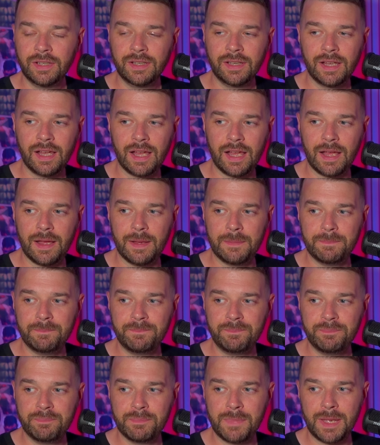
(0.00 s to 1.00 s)

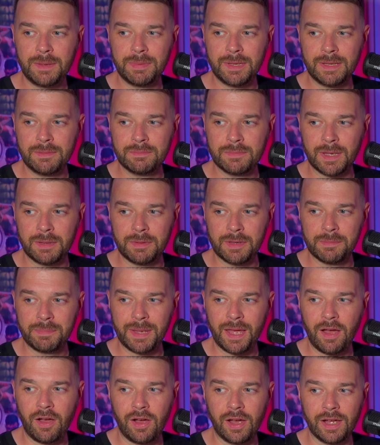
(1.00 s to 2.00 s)
Maybe a
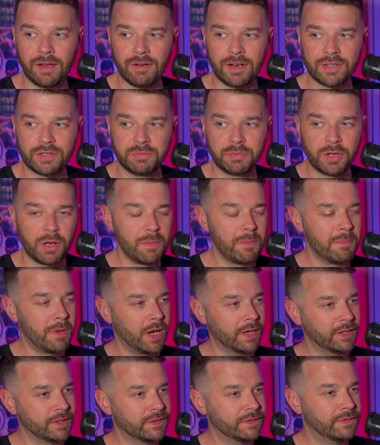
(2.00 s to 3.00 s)
bit higher, actually. We'll go
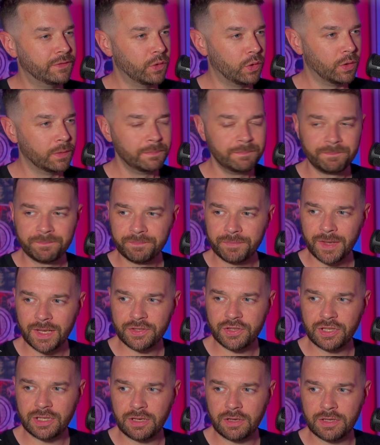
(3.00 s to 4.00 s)
-4.
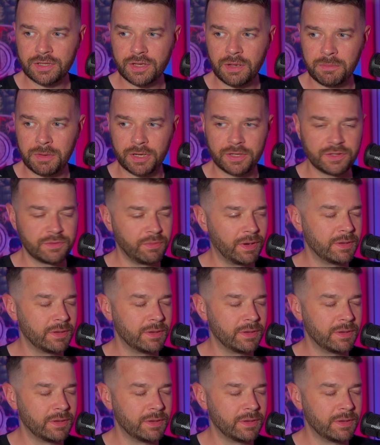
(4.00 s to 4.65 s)
Actually, no, let's go -3.